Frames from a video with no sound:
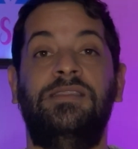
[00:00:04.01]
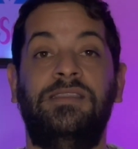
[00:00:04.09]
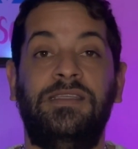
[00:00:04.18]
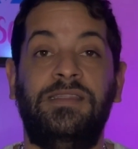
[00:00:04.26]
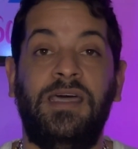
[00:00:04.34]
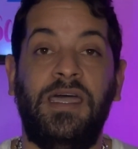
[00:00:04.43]

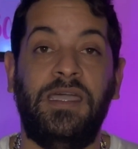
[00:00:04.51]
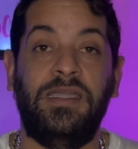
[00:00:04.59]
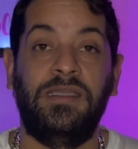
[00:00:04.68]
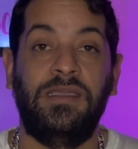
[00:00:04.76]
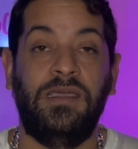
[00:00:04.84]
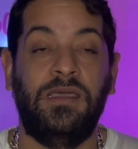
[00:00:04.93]

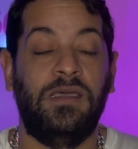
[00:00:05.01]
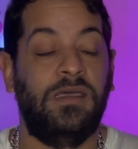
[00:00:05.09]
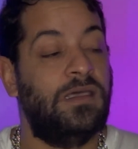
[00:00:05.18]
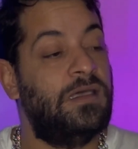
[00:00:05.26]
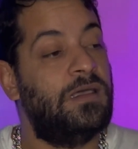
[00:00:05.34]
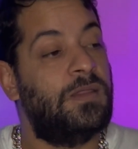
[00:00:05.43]
Today
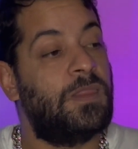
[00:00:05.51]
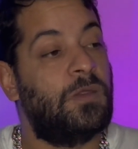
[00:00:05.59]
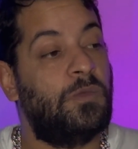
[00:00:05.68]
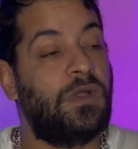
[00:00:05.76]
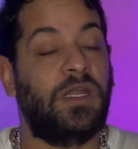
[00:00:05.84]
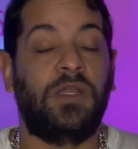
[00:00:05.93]

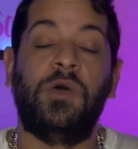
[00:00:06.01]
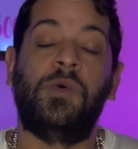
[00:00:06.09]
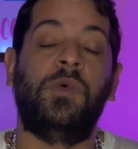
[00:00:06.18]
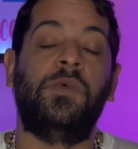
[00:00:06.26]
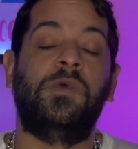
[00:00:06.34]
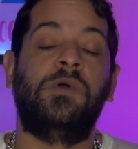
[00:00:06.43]
we're gonna
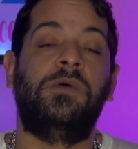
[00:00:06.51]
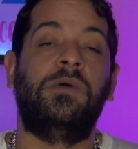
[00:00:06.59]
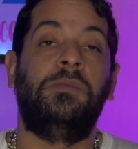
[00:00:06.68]
go over